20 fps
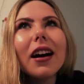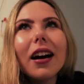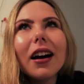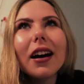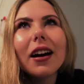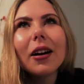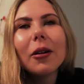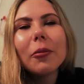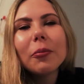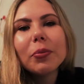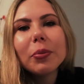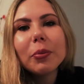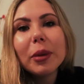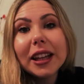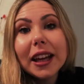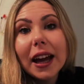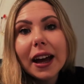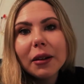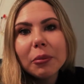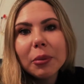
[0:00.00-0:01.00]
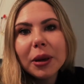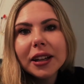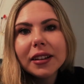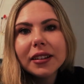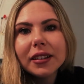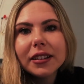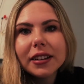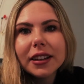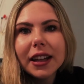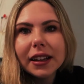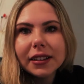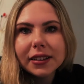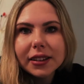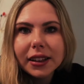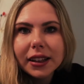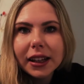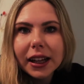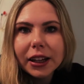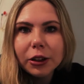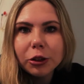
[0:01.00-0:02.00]
Um, but yeah, but that's
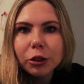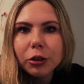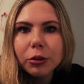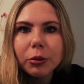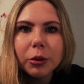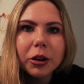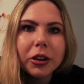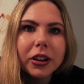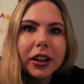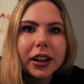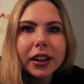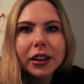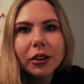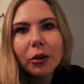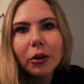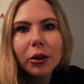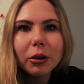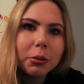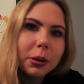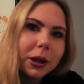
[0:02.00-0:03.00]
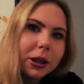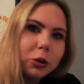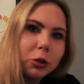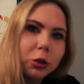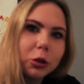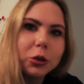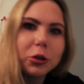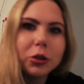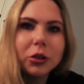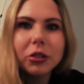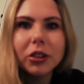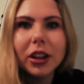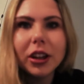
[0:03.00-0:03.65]
a glacier where like all the pictures are